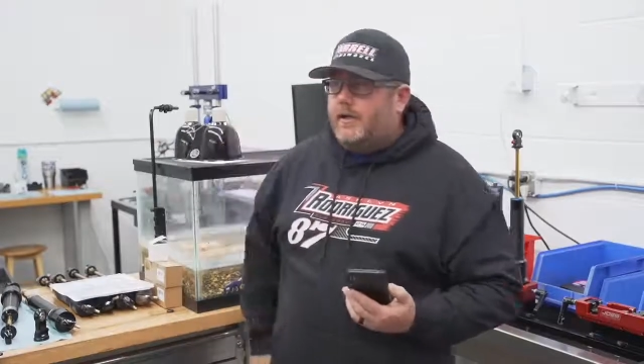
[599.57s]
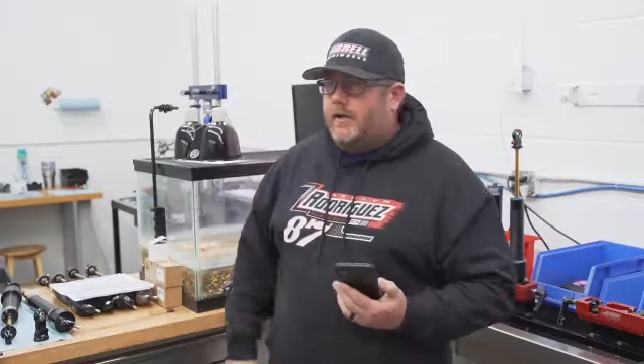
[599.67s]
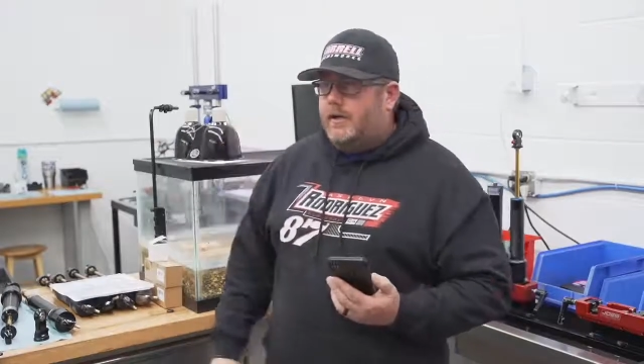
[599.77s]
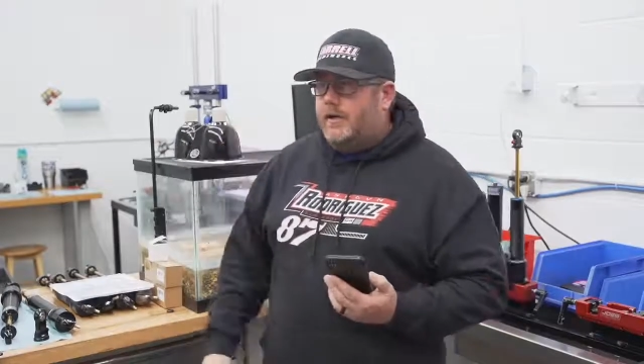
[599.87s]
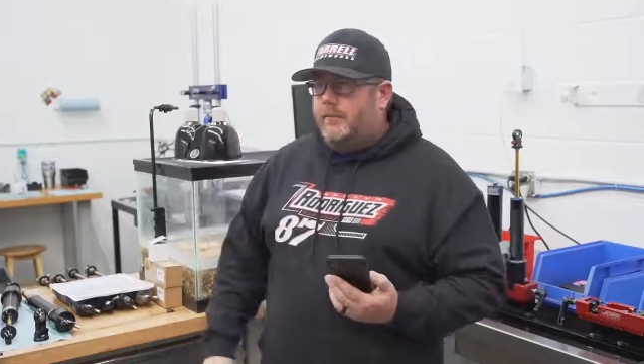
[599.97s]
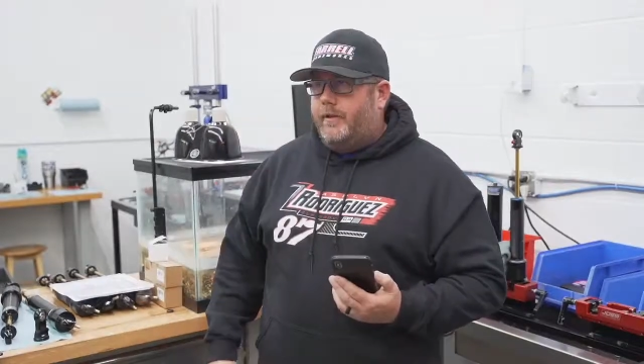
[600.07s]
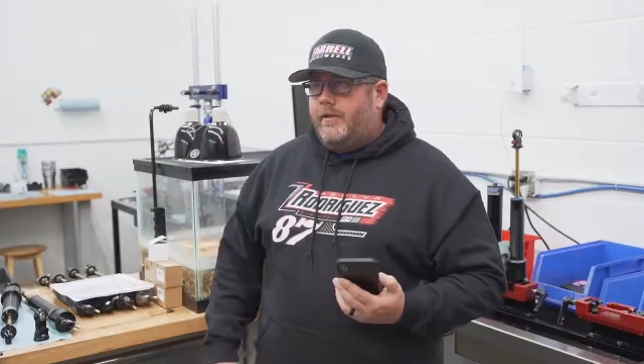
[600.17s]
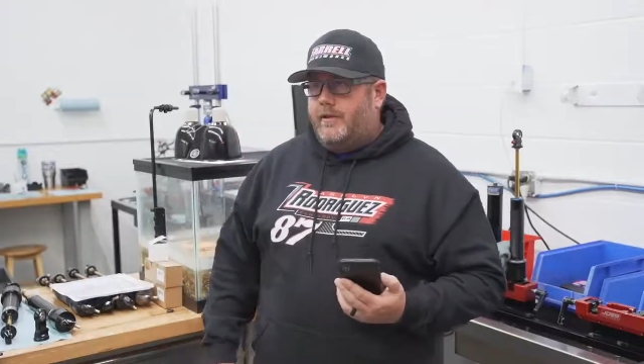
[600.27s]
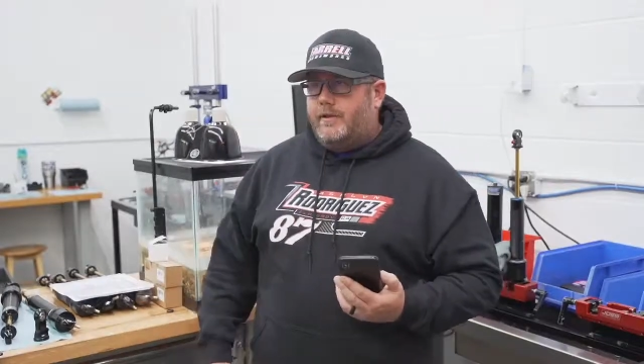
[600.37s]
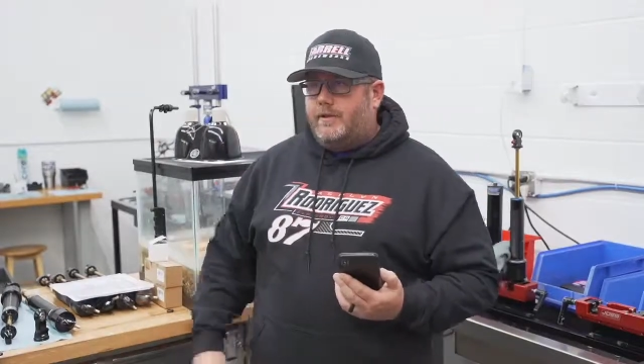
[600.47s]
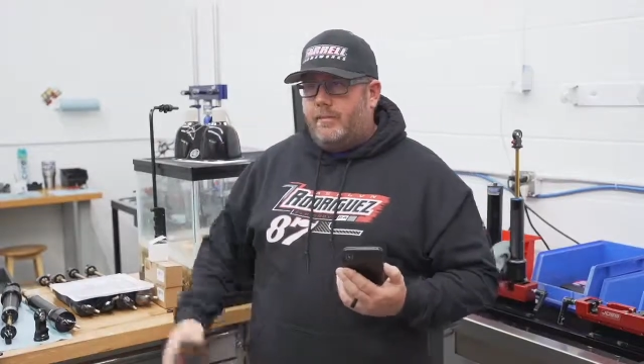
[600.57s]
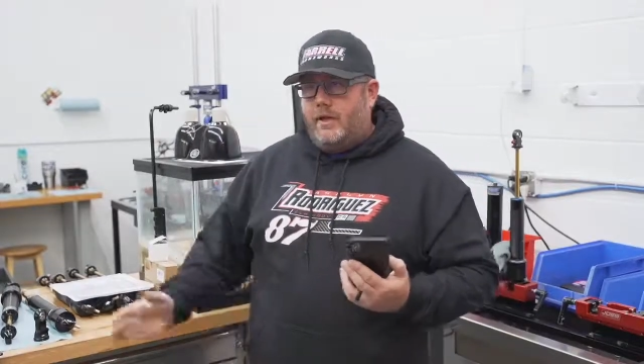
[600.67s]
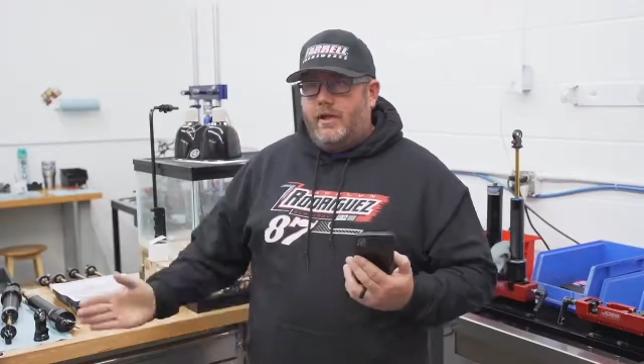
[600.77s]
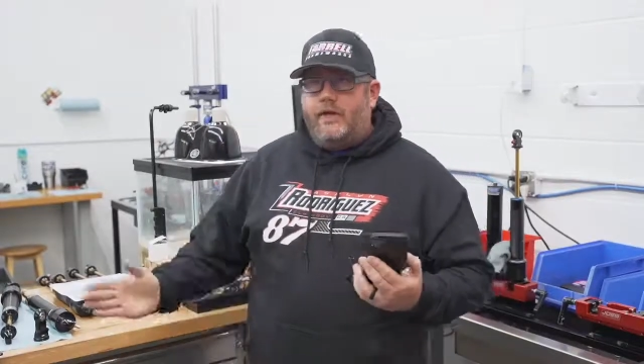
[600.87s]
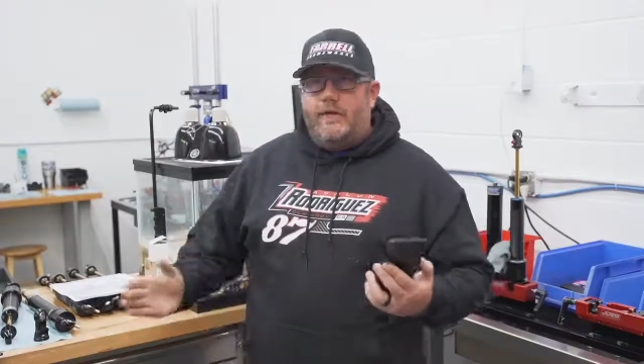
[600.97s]
And then
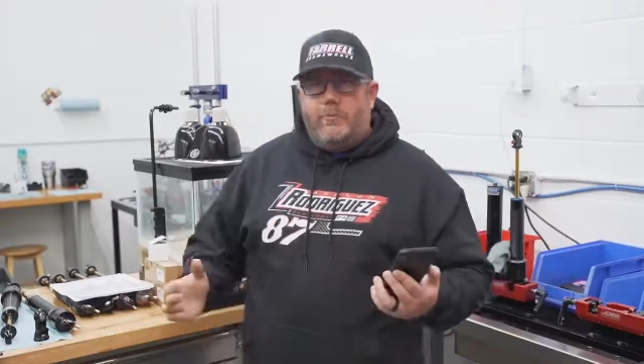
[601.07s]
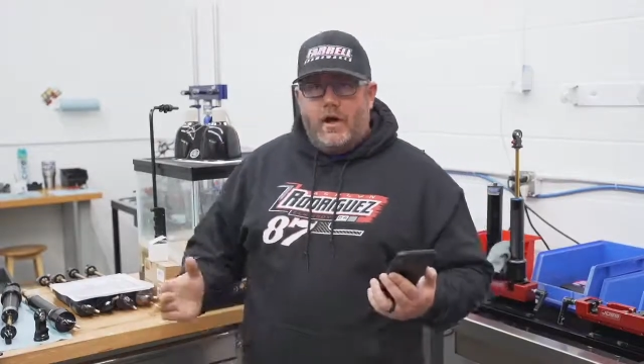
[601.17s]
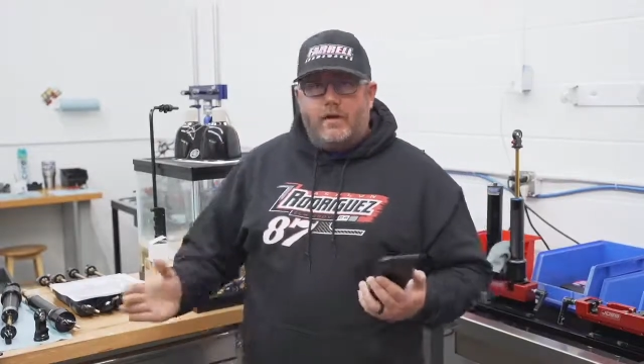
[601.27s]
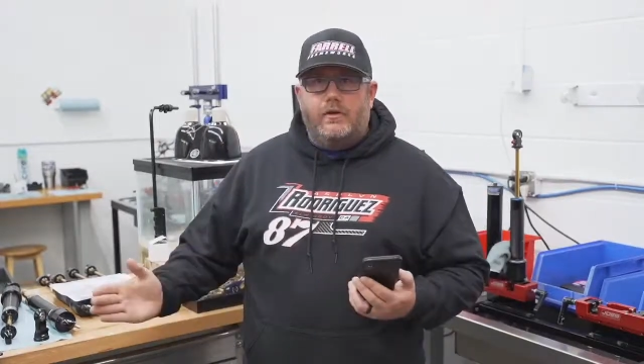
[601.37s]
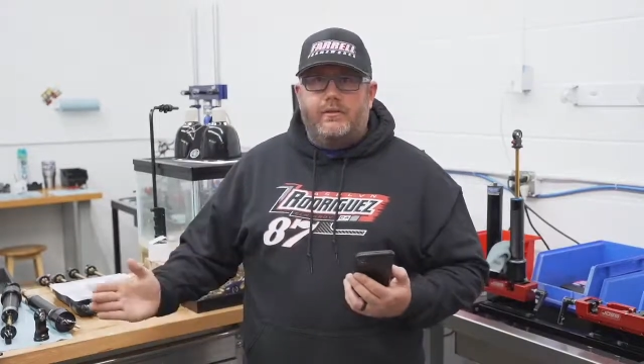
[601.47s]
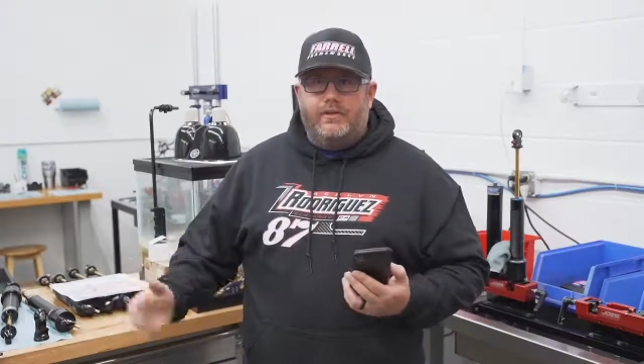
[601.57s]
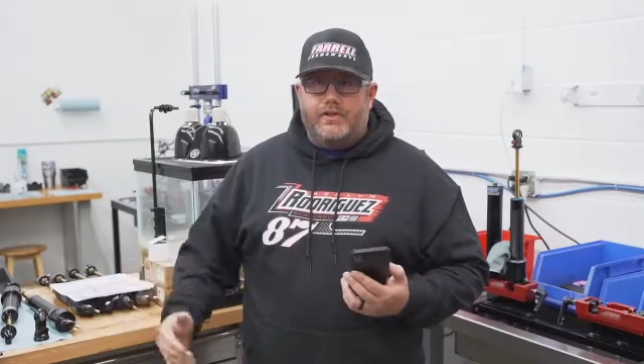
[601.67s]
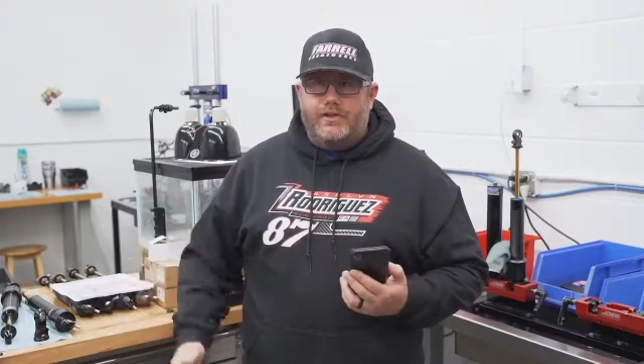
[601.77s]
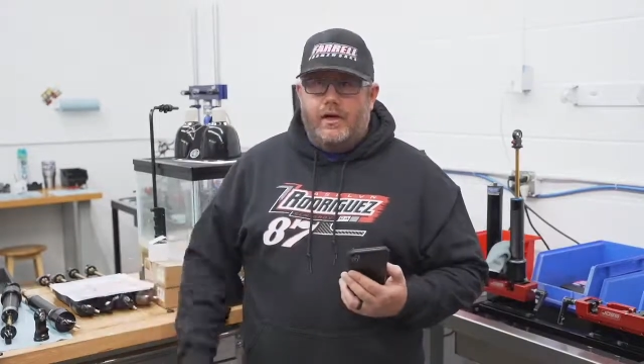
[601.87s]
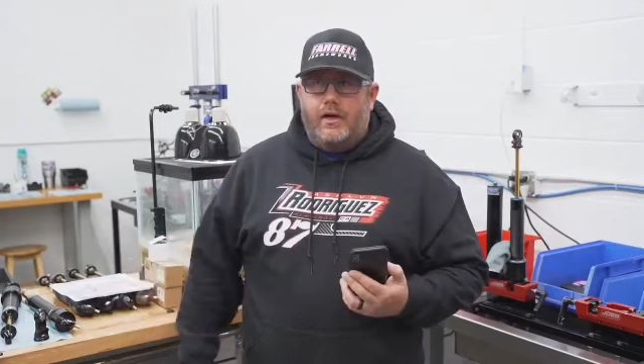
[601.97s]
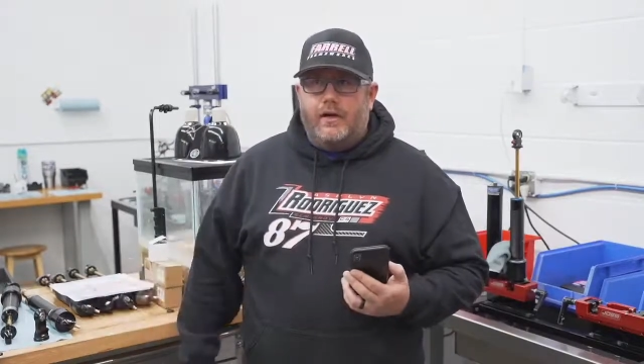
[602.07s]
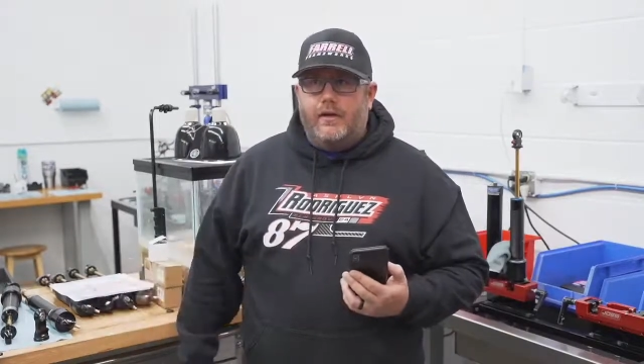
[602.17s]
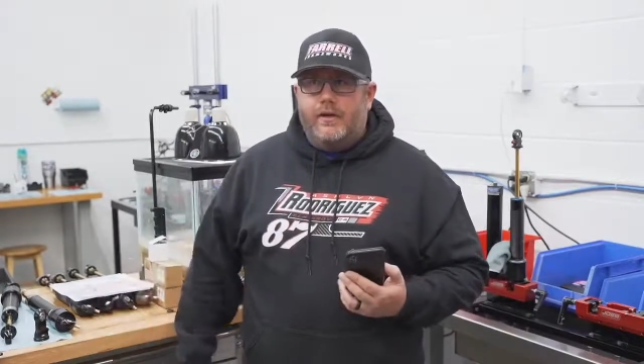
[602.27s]
depending on the model of the shock,